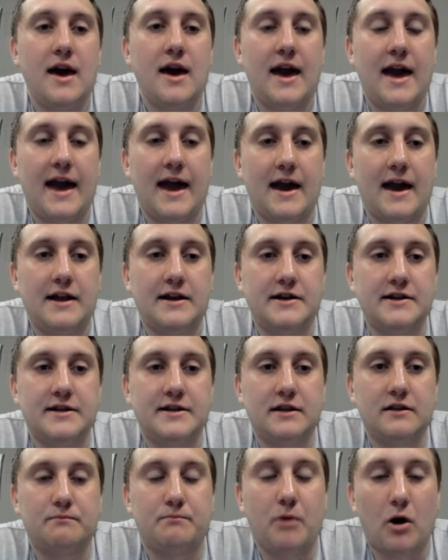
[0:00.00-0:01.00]

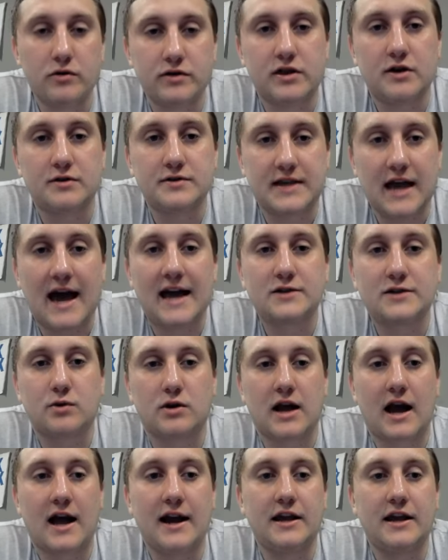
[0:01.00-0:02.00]
And both those
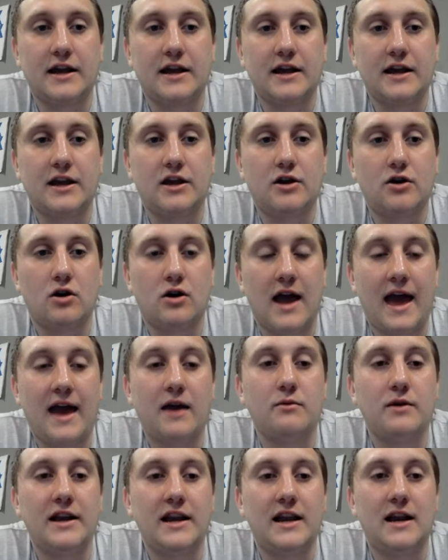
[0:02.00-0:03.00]
guys were kind of your, hey,
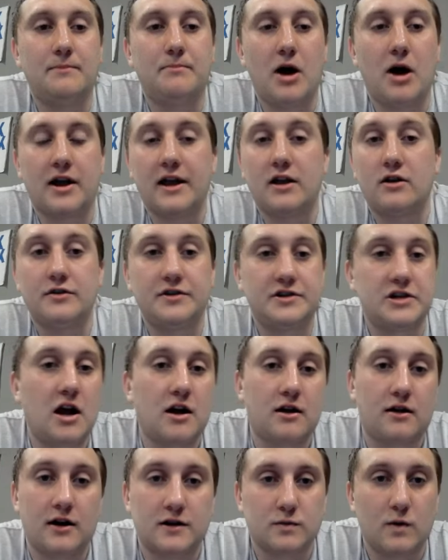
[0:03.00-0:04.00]
we need a bucket, or the
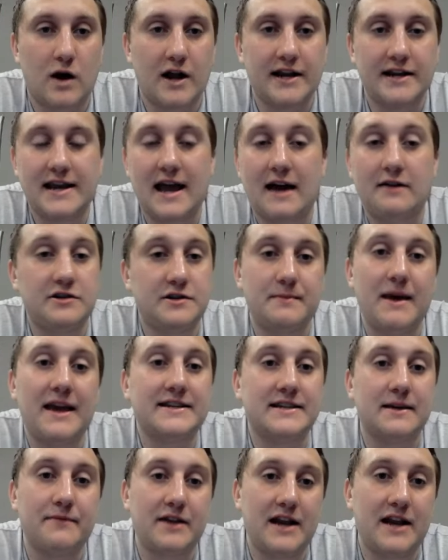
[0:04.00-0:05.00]
shot clock's winding down, just
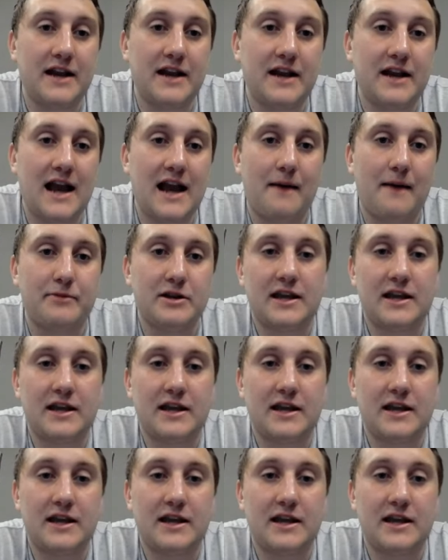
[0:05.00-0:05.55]
make something happen.